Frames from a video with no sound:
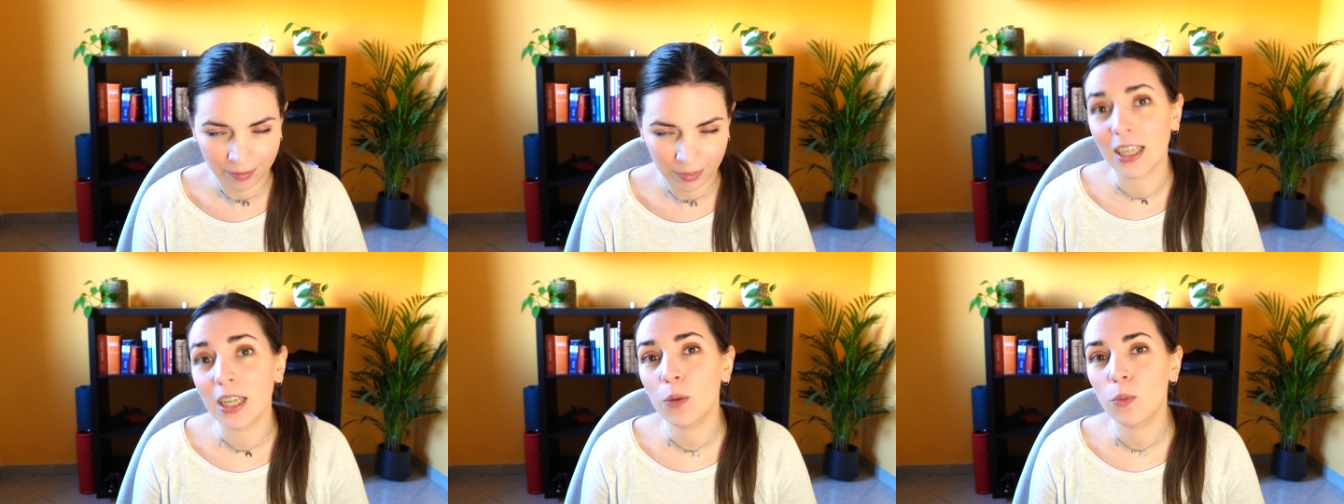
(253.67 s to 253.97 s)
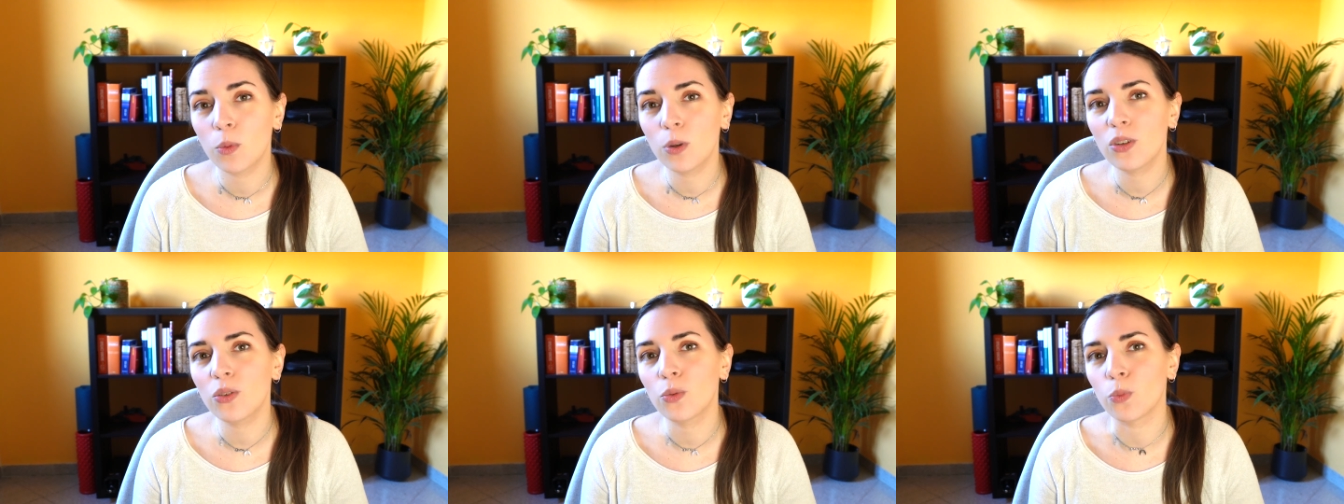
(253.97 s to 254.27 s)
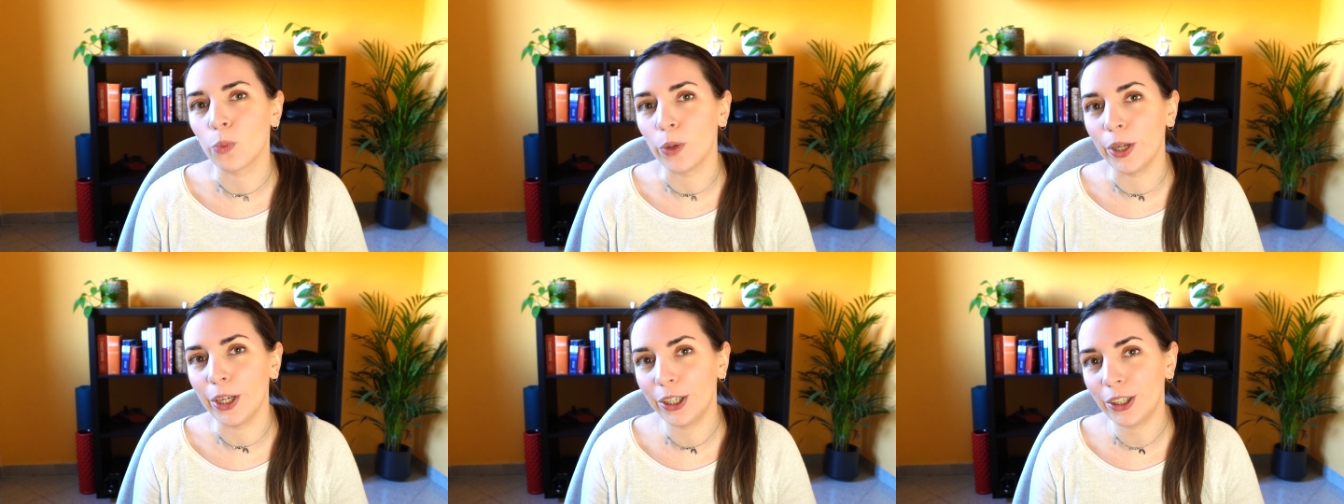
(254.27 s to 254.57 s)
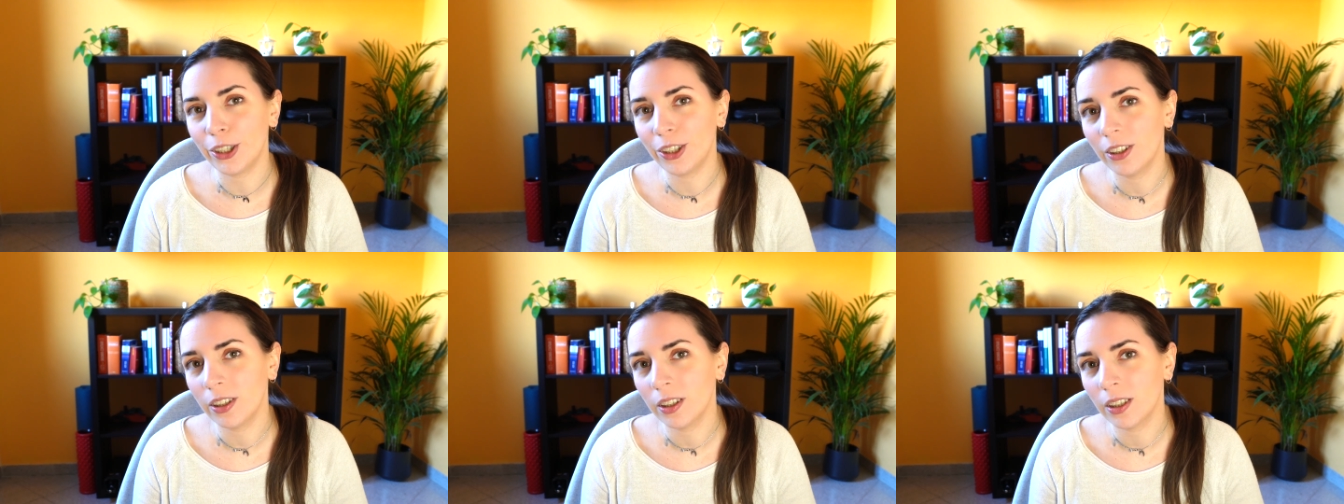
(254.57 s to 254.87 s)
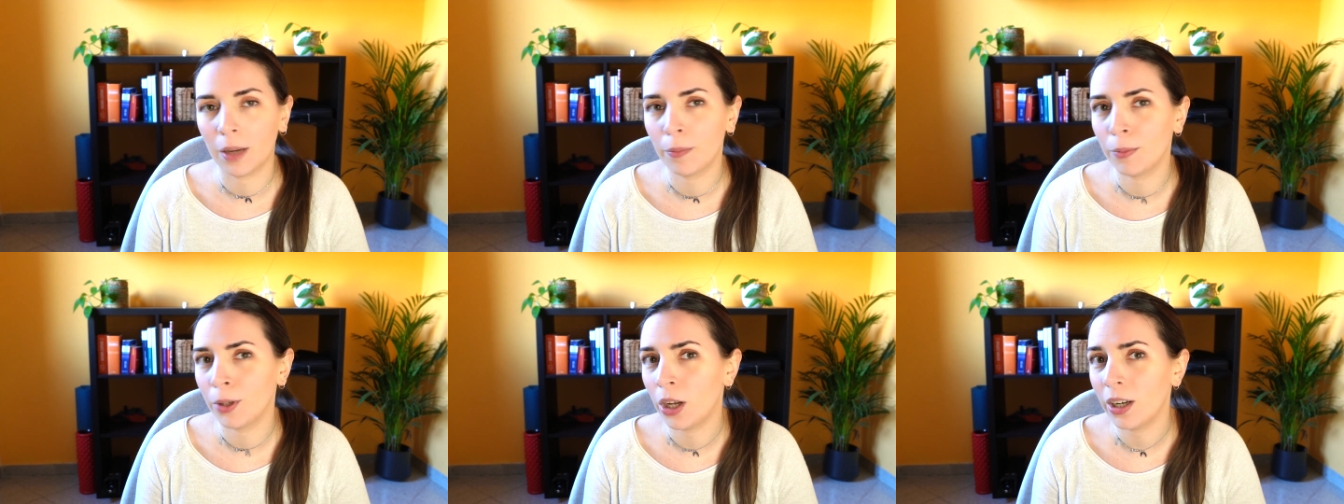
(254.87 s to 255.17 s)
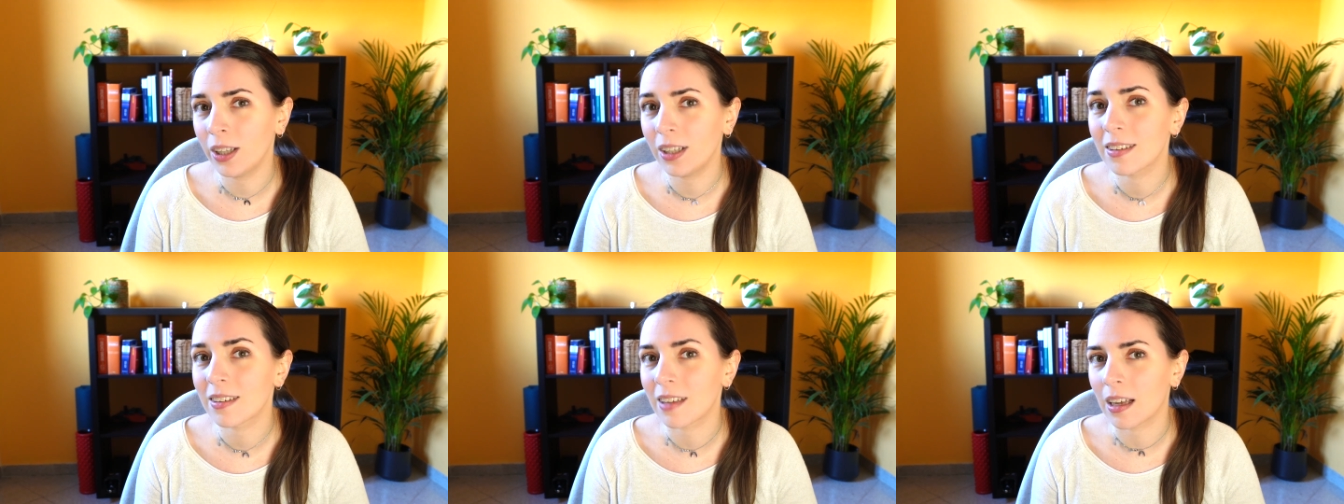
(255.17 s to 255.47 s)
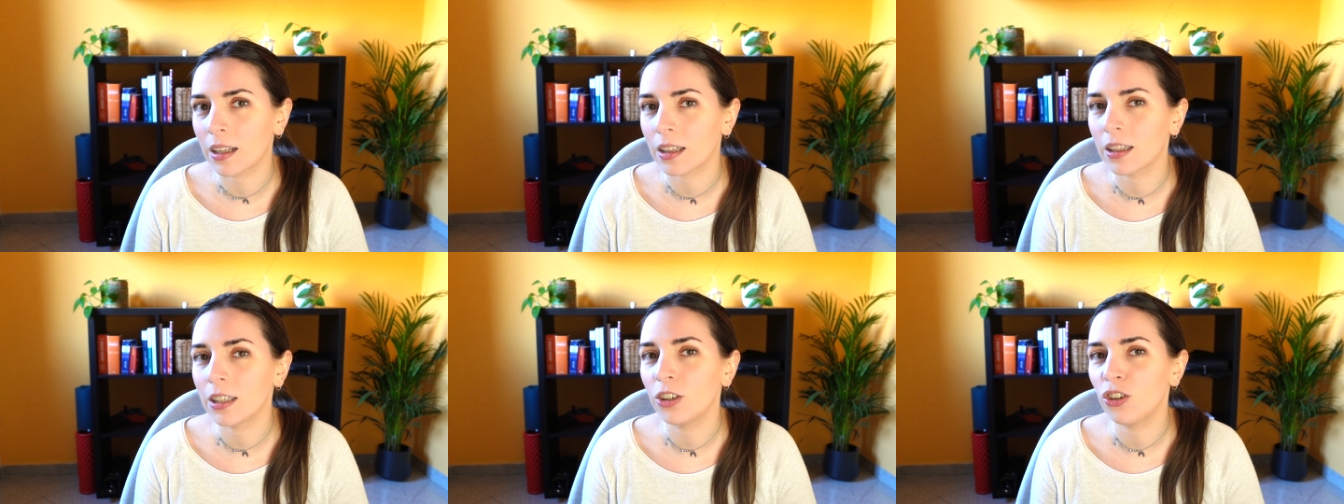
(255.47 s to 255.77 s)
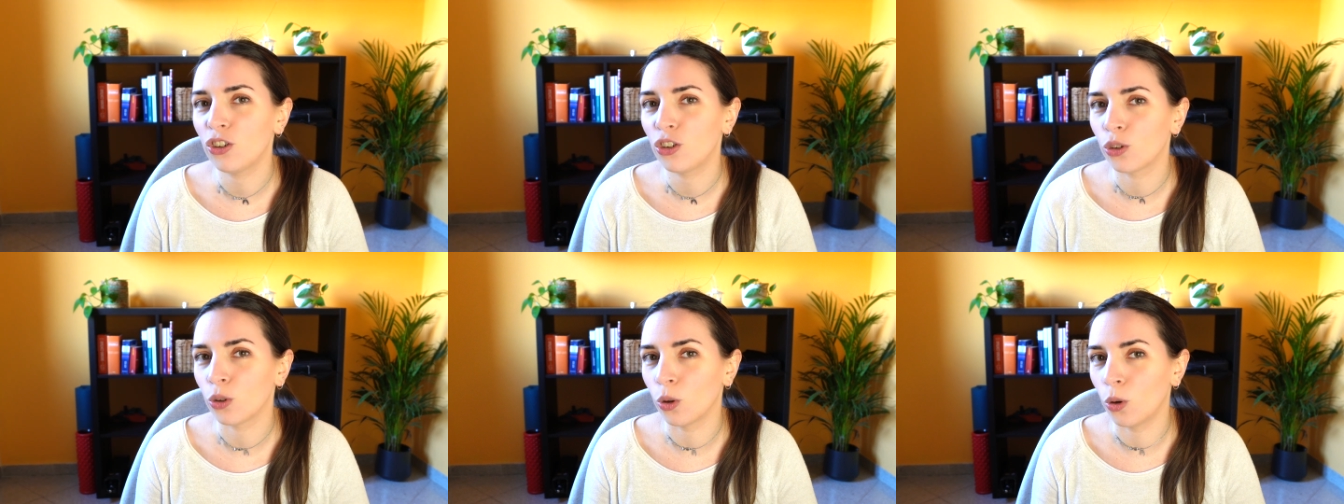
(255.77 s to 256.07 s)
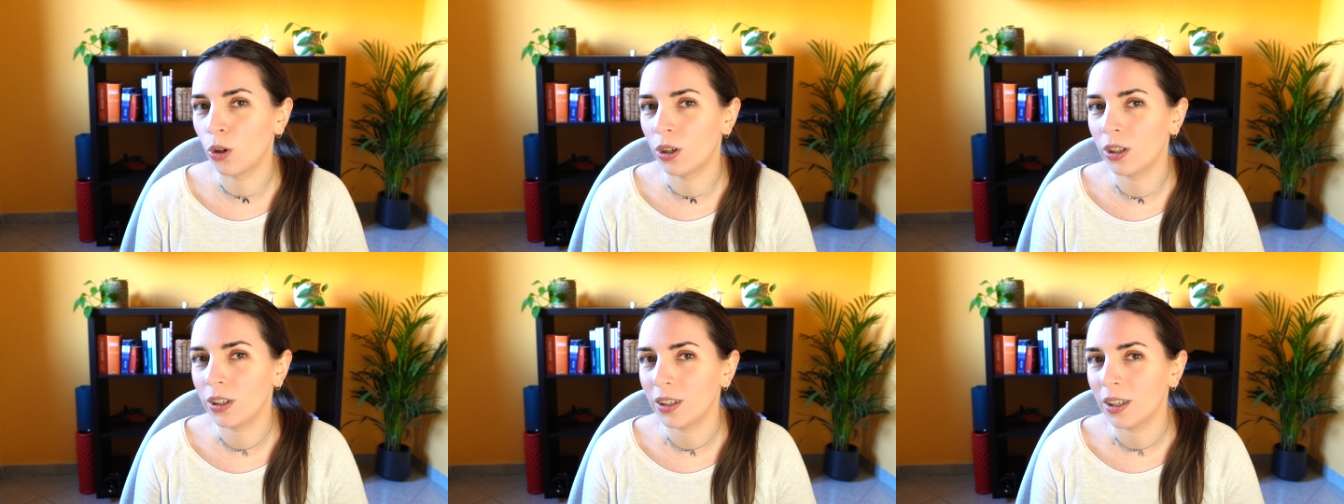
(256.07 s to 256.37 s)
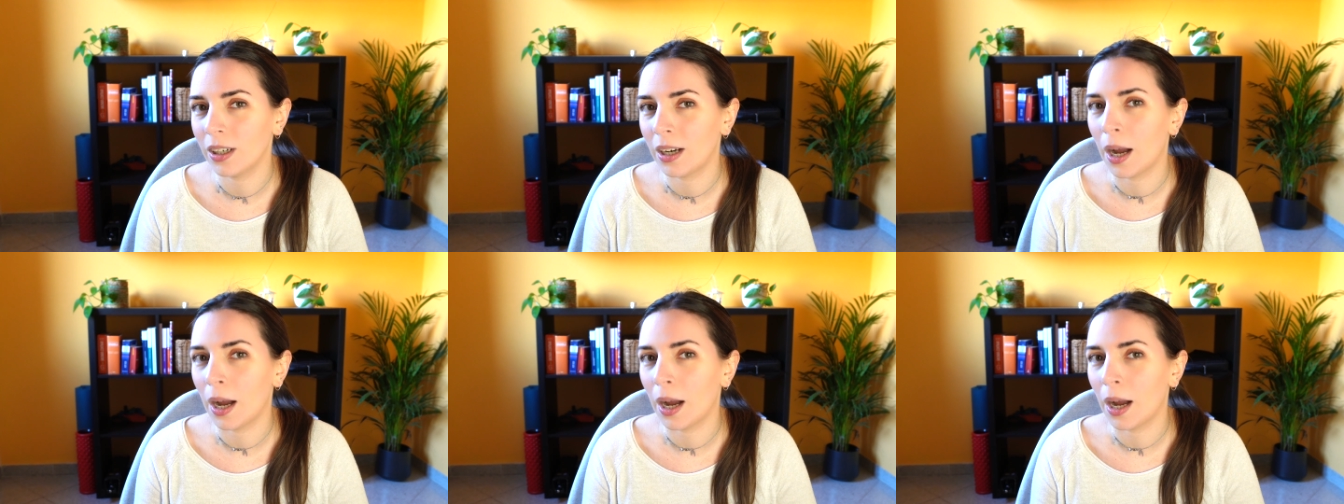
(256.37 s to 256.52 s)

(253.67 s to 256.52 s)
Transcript: It was weird. I'm not exactly sure